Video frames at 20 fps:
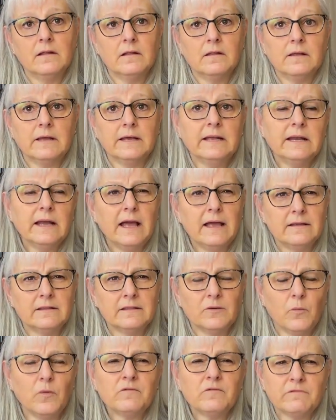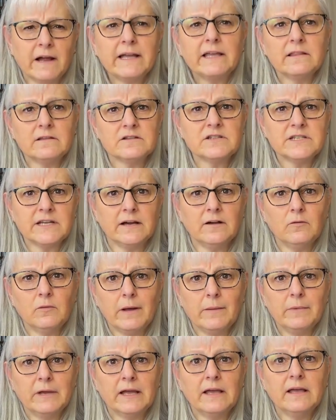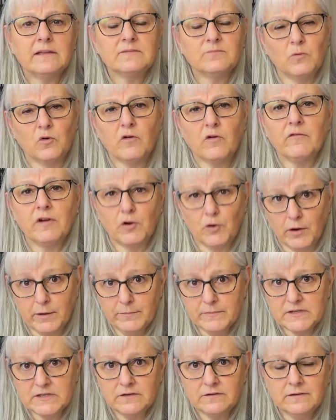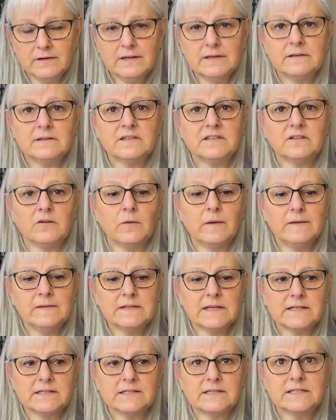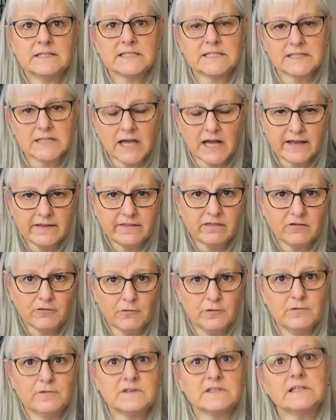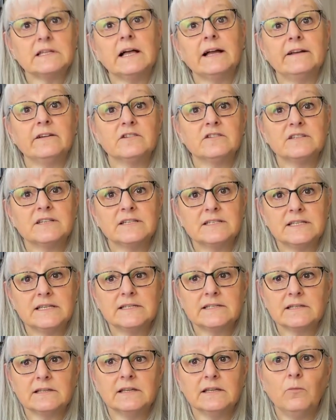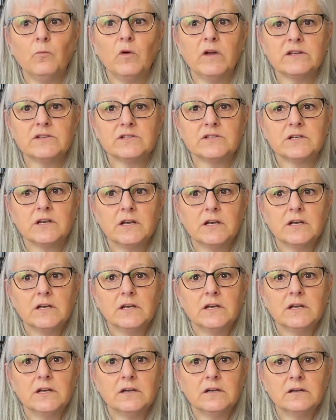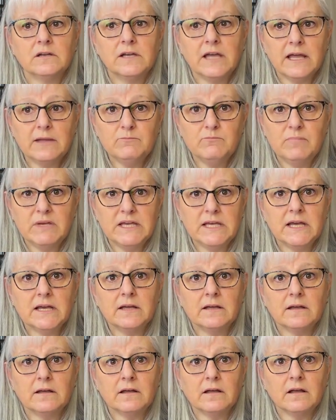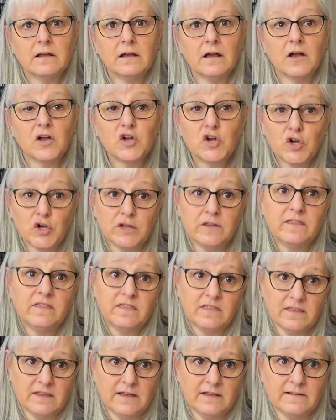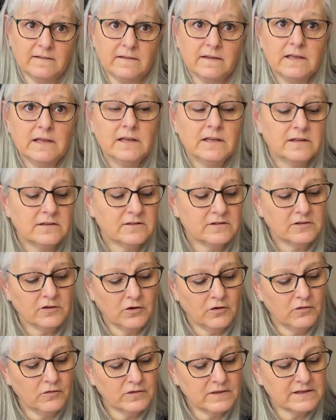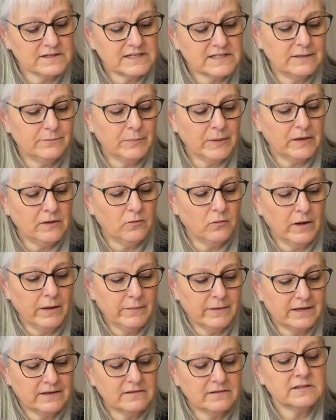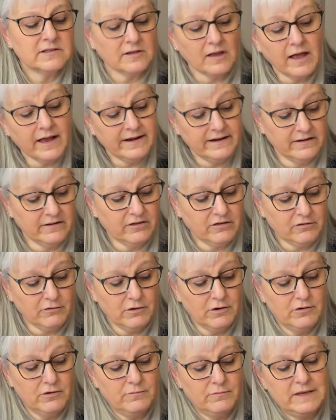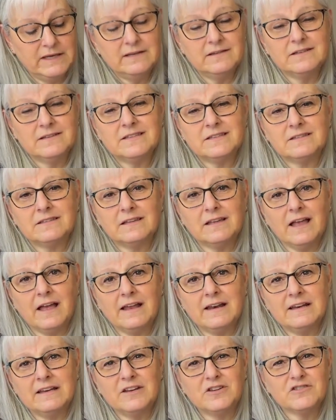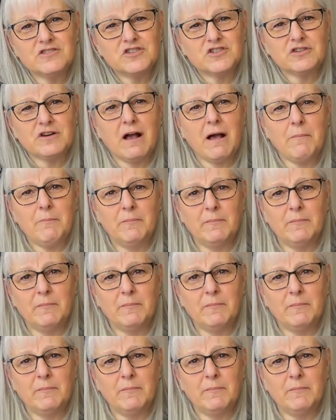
The regular style webbing has more of a grip to it, so it doesn't slide through sliders as easily, which can be a good thing. So the seatbelt webbing sliding through means that your strap